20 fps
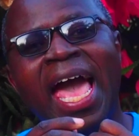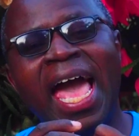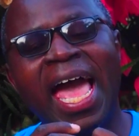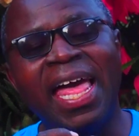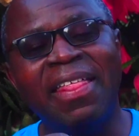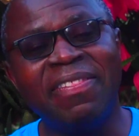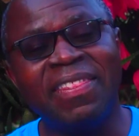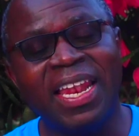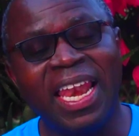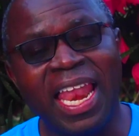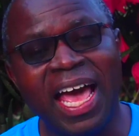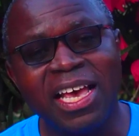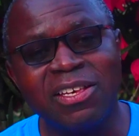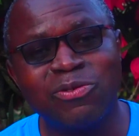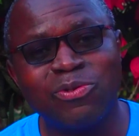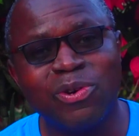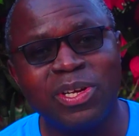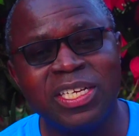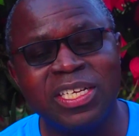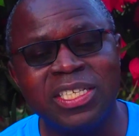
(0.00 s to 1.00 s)
And the
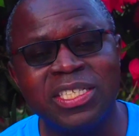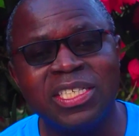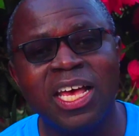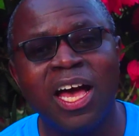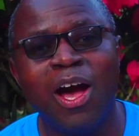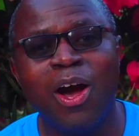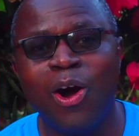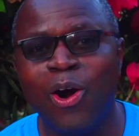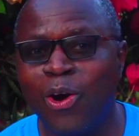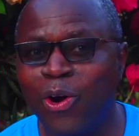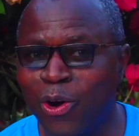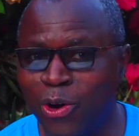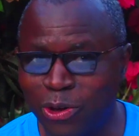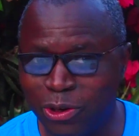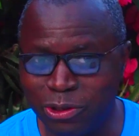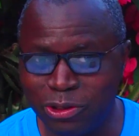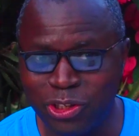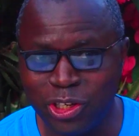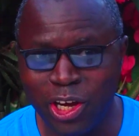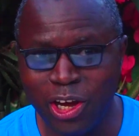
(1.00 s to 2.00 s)
last one is go
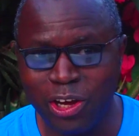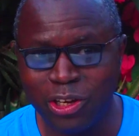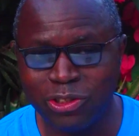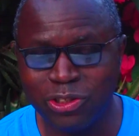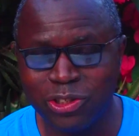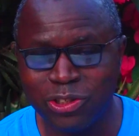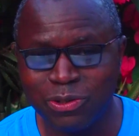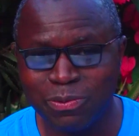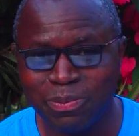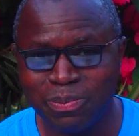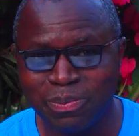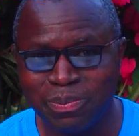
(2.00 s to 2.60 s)
to church.